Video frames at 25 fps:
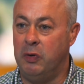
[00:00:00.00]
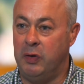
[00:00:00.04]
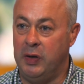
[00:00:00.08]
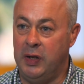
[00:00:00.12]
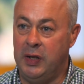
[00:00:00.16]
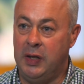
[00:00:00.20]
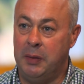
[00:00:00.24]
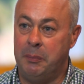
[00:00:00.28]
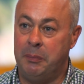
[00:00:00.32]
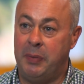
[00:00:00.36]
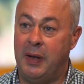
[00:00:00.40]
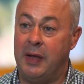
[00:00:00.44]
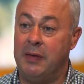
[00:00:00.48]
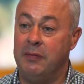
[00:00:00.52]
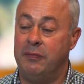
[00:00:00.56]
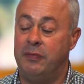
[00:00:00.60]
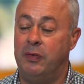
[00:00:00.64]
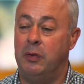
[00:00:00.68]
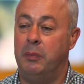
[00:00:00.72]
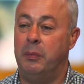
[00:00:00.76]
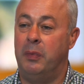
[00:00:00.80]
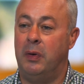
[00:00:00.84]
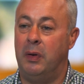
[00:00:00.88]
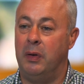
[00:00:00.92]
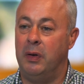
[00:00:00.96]
running and playing
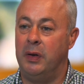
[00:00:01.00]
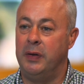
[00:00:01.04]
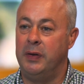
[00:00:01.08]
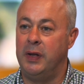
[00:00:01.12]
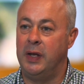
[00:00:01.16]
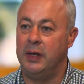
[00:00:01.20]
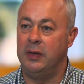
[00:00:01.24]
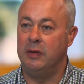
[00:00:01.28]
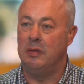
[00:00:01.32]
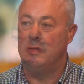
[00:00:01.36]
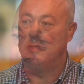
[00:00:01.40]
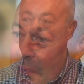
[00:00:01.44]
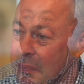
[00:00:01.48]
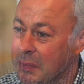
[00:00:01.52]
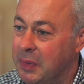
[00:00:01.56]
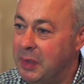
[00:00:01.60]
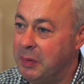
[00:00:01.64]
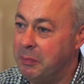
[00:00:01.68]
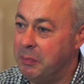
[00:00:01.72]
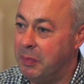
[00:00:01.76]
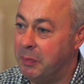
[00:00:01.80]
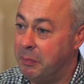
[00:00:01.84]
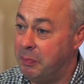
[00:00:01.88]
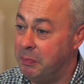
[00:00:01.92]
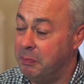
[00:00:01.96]
football, and then
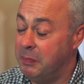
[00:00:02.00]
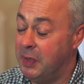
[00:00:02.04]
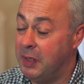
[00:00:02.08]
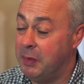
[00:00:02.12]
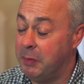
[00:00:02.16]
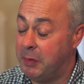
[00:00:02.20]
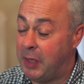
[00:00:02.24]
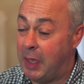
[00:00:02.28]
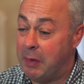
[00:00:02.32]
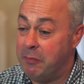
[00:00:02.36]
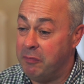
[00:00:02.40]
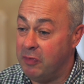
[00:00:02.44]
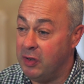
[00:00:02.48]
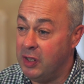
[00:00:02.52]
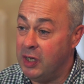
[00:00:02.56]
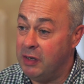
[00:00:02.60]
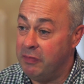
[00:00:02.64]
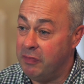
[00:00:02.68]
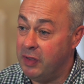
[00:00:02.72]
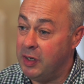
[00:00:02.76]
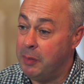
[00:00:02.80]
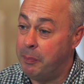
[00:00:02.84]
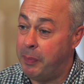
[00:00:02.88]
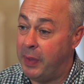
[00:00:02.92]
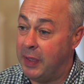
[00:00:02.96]
my knee became
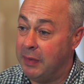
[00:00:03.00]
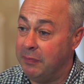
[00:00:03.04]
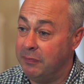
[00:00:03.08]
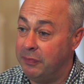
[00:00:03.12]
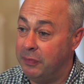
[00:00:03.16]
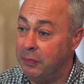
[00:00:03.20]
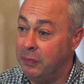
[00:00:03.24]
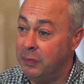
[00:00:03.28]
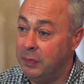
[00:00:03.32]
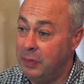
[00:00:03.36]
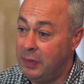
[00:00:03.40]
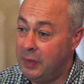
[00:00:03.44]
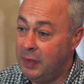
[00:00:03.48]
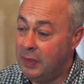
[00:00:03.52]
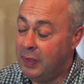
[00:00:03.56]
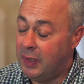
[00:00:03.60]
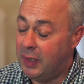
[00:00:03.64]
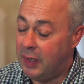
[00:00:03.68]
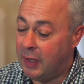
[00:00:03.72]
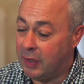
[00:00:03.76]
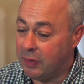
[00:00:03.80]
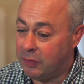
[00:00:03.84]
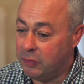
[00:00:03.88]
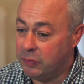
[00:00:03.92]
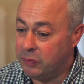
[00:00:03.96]
really, really painful.
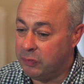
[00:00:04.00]
I